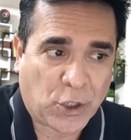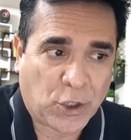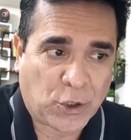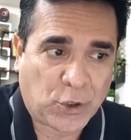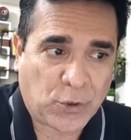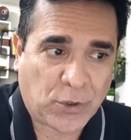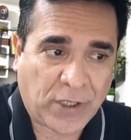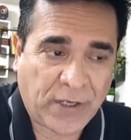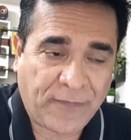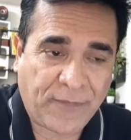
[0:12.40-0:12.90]

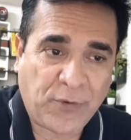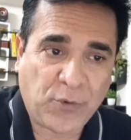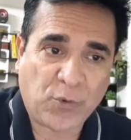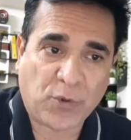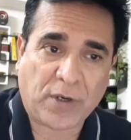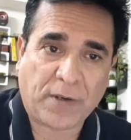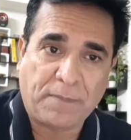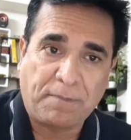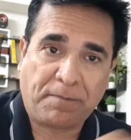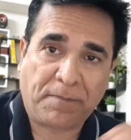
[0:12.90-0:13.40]
to give
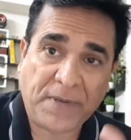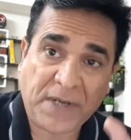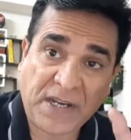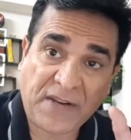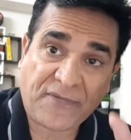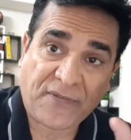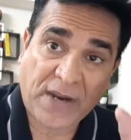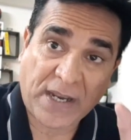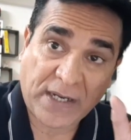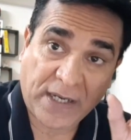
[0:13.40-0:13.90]
you a
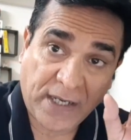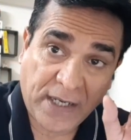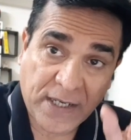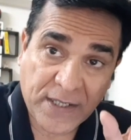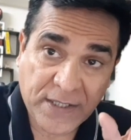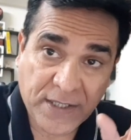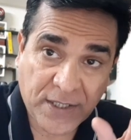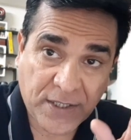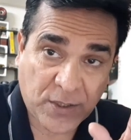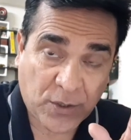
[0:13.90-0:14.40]
brief
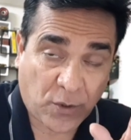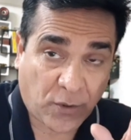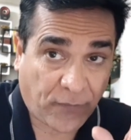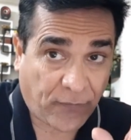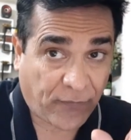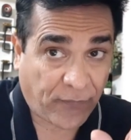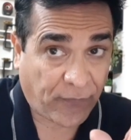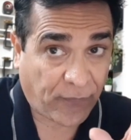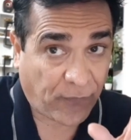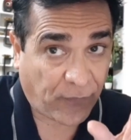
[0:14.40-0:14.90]
analysis
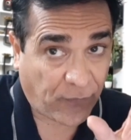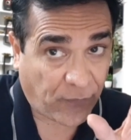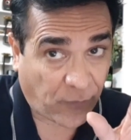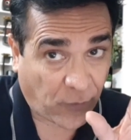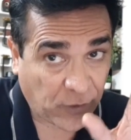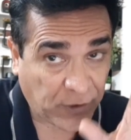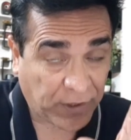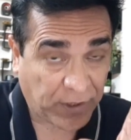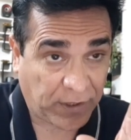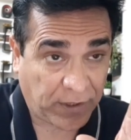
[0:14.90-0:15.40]
of
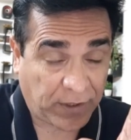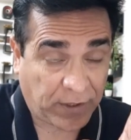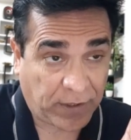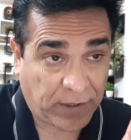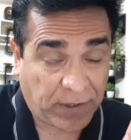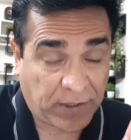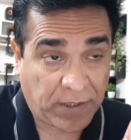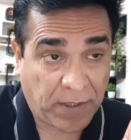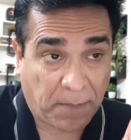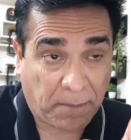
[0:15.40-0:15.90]
what
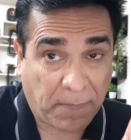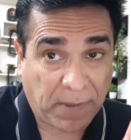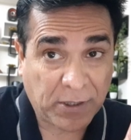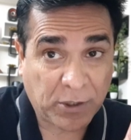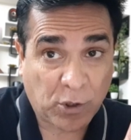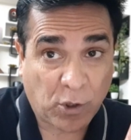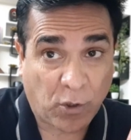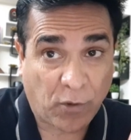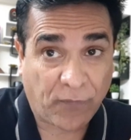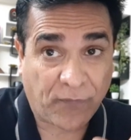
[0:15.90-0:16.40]
the
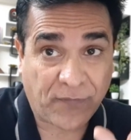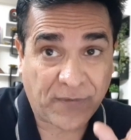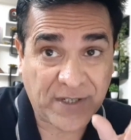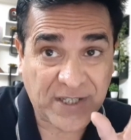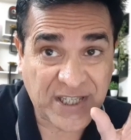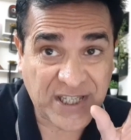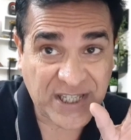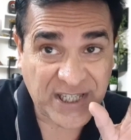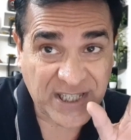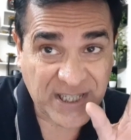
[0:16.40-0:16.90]
month of
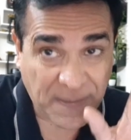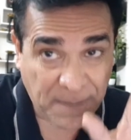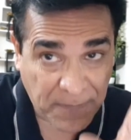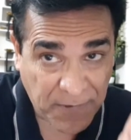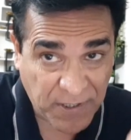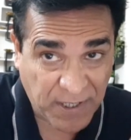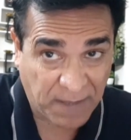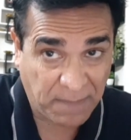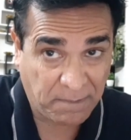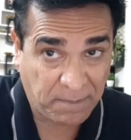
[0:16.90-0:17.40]

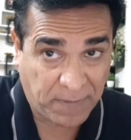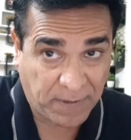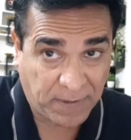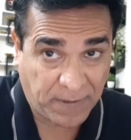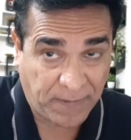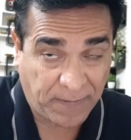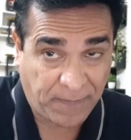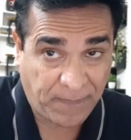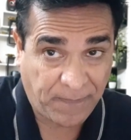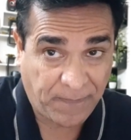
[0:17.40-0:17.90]
September